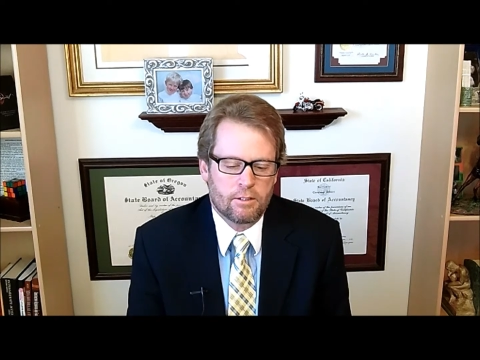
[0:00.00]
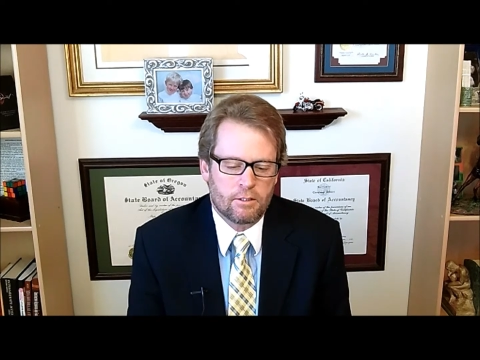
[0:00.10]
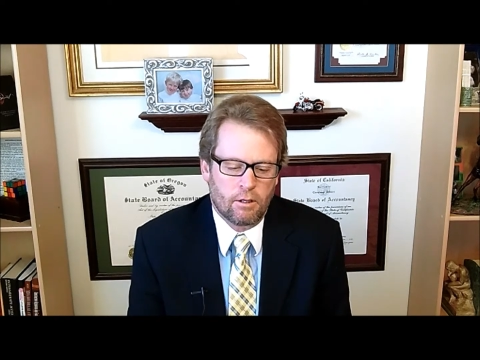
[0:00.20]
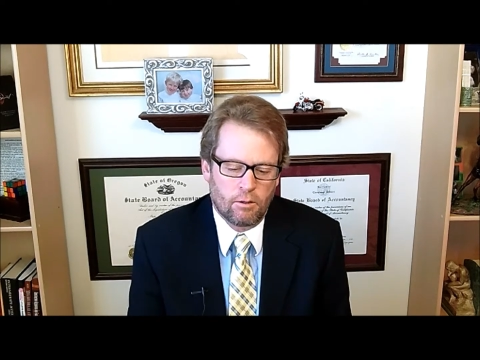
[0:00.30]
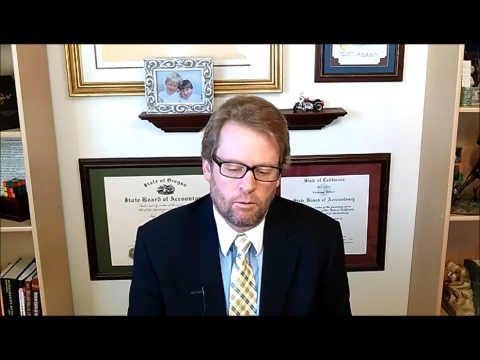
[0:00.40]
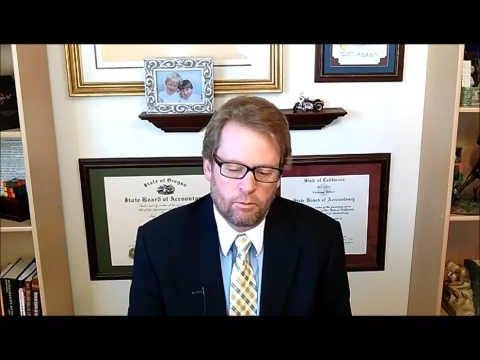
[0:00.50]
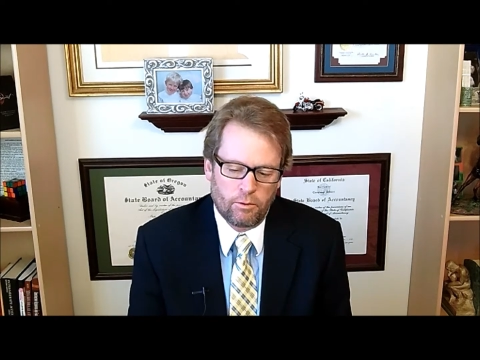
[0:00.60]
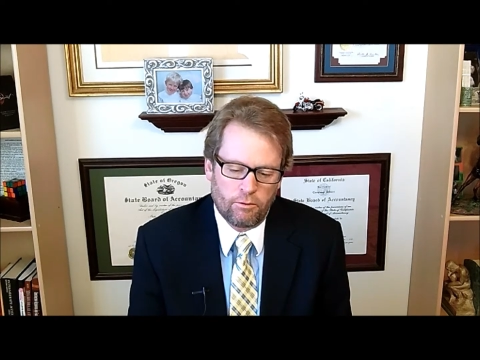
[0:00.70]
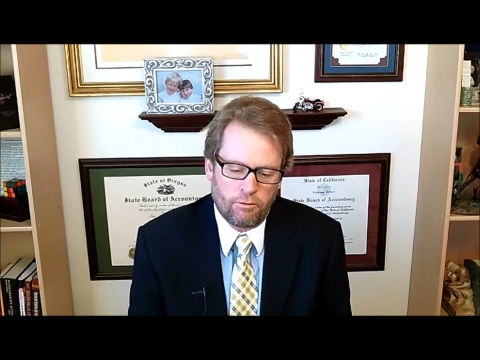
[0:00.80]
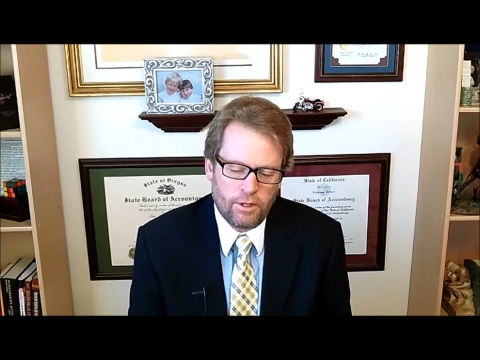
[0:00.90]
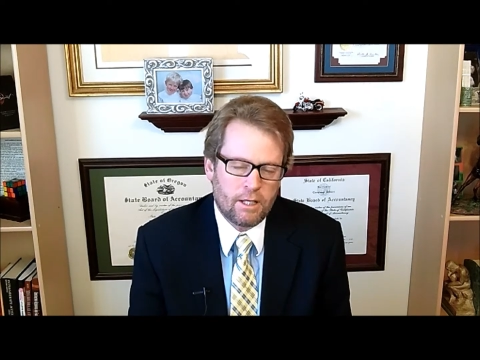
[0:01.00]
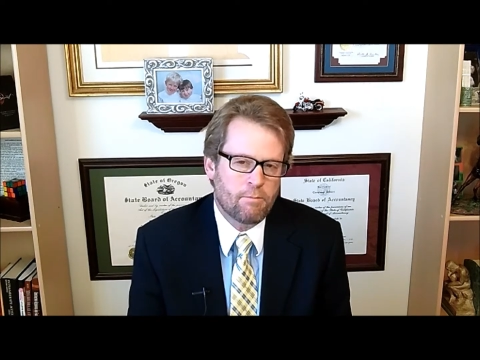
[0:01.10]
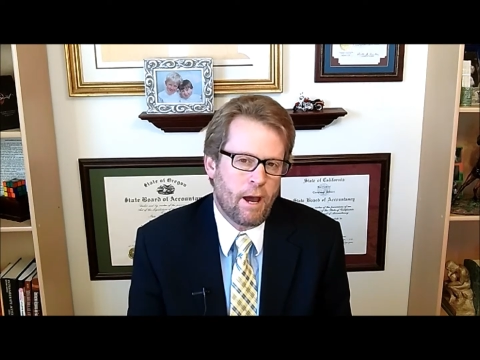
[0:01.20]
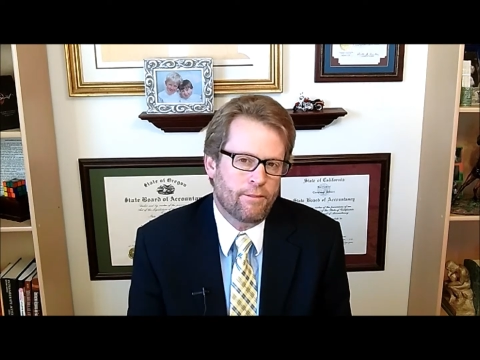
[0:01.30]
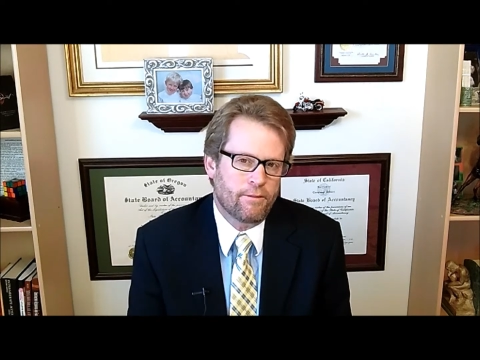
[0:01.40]
So think
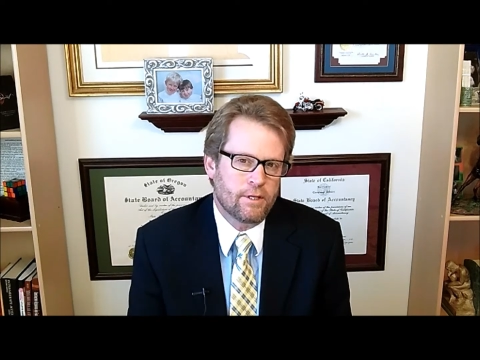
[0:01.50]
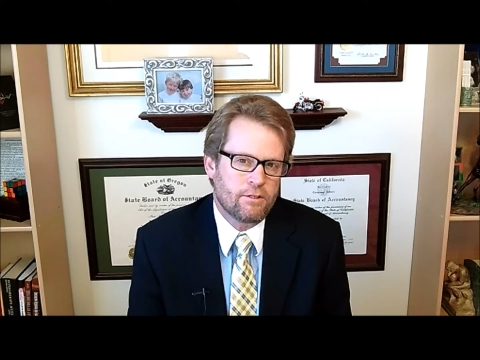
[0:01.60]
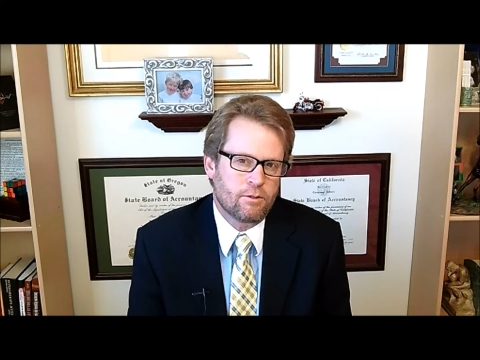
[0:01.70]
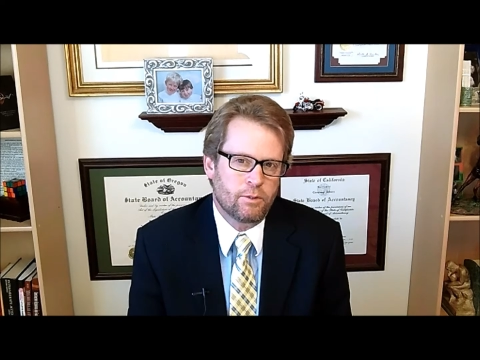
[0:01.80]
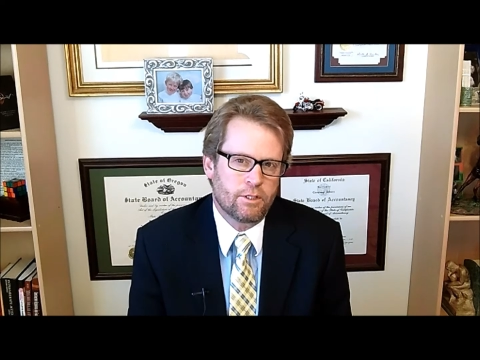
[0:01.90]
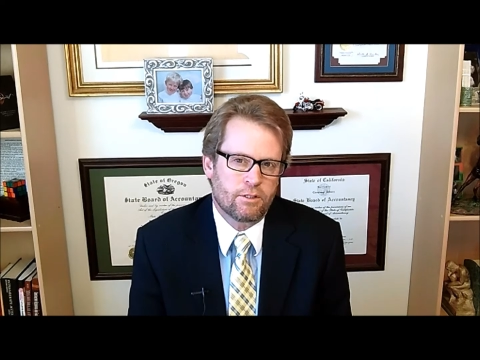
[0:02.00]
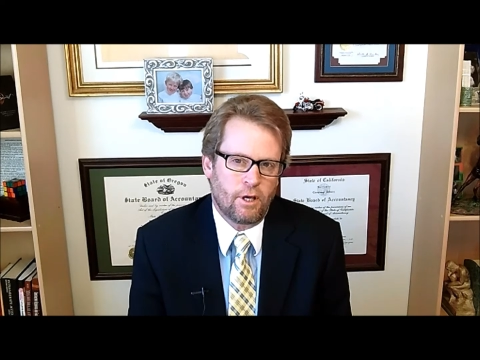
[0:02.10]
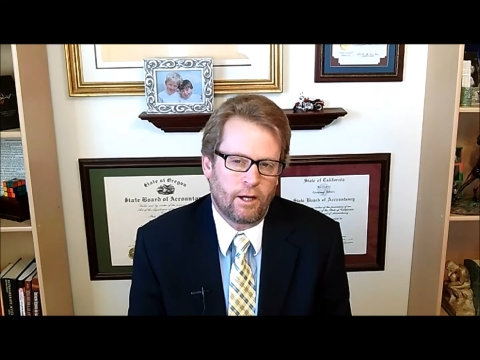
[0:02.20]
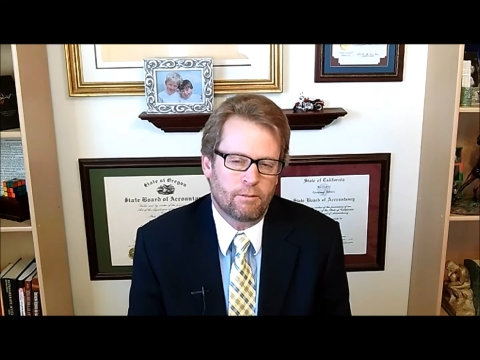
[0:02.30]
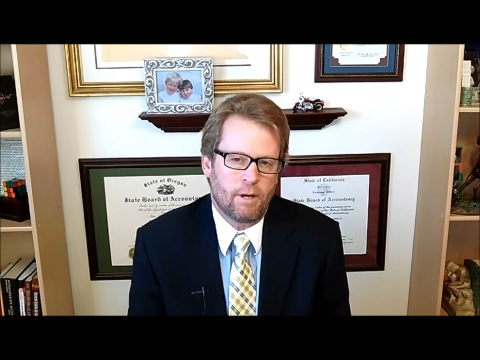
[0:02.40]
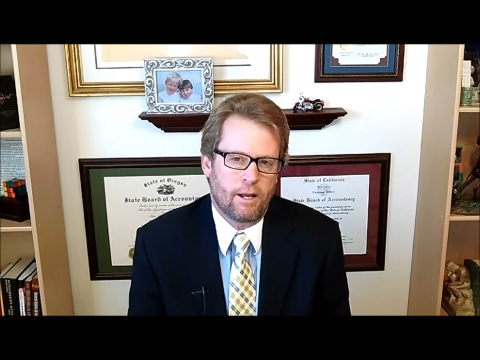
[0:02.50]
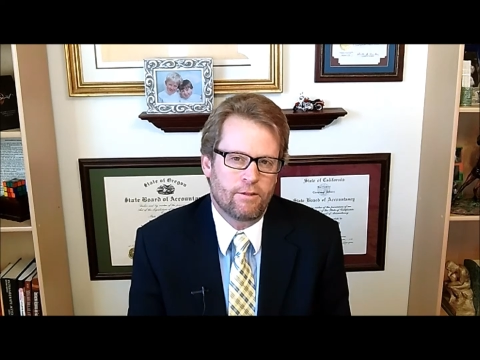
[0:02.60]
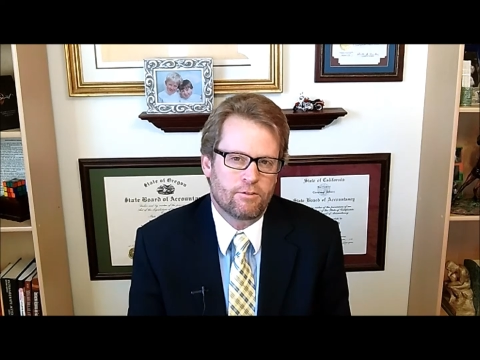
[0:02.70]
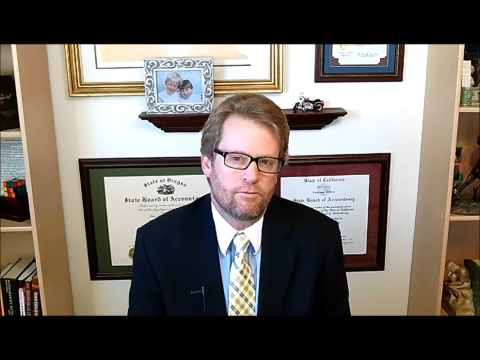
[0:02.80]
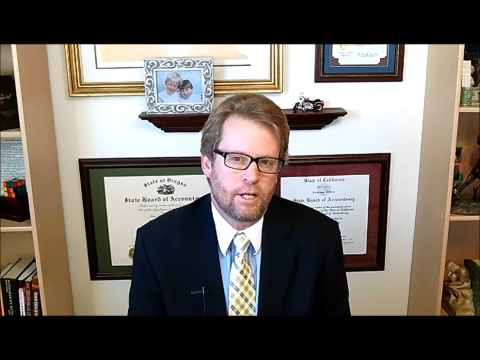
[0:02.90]
about the things that we just talked about in
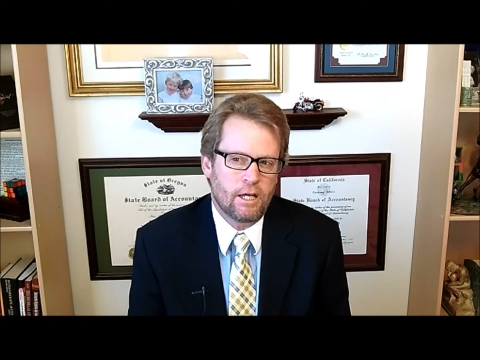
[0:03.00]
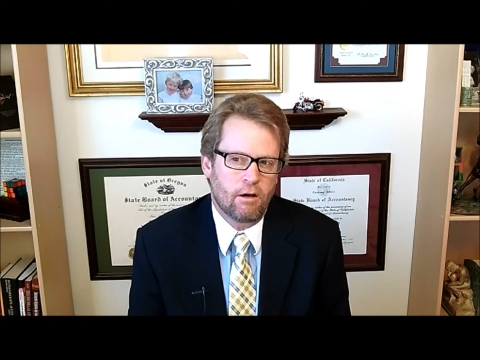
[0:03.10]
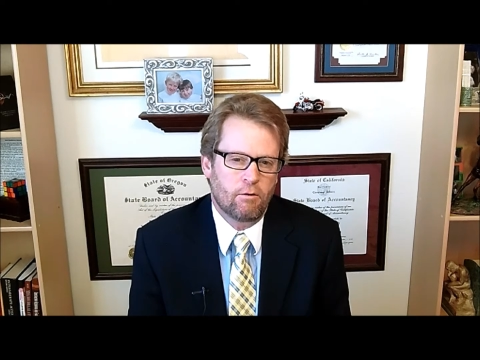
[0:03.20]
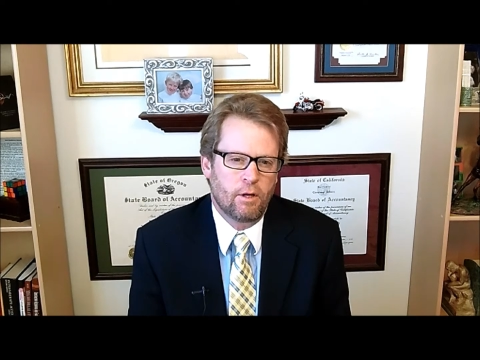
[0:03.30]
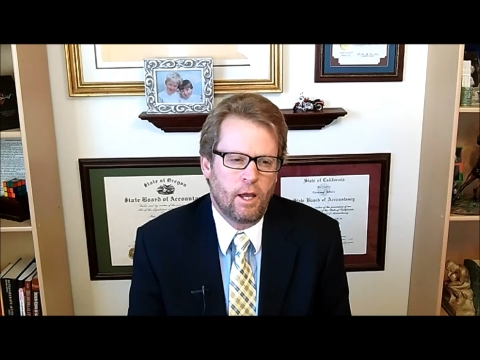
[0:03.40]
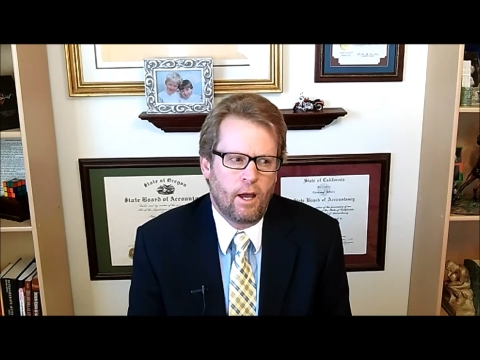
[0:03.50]
this video.